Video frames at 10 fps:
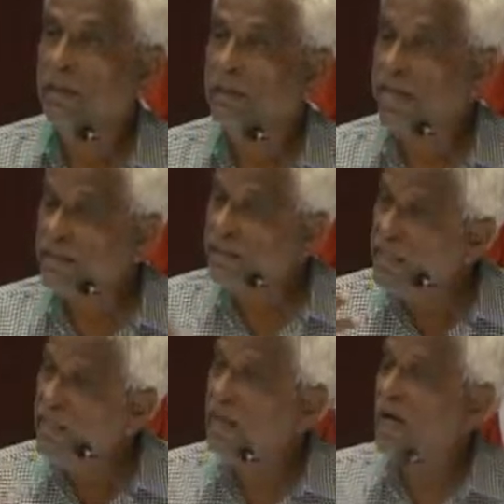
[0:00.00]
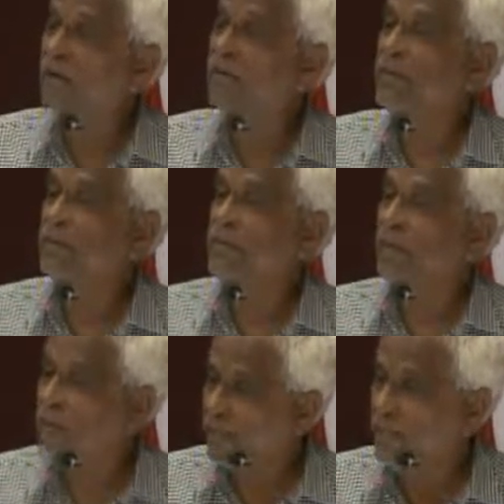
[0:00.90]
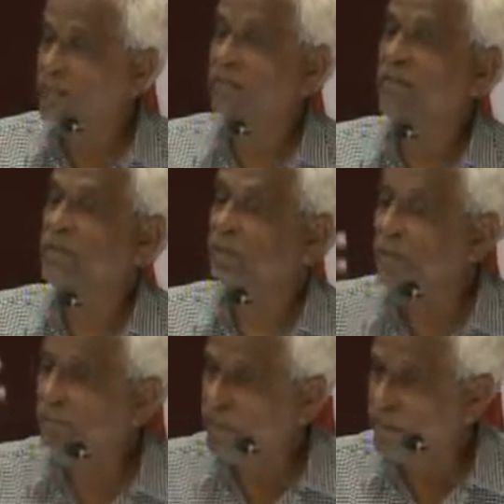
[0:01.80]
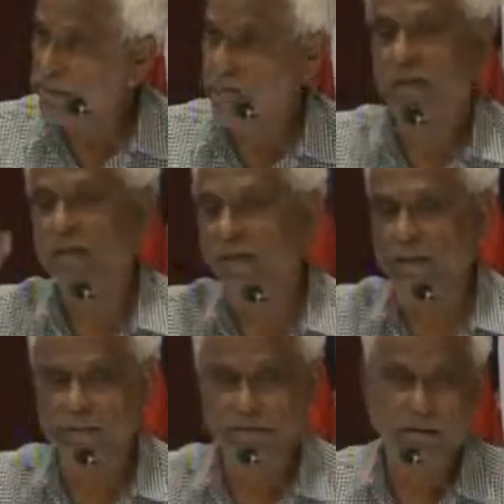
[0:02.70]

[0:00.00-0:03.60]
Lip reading: that India, which is a country which has been struggling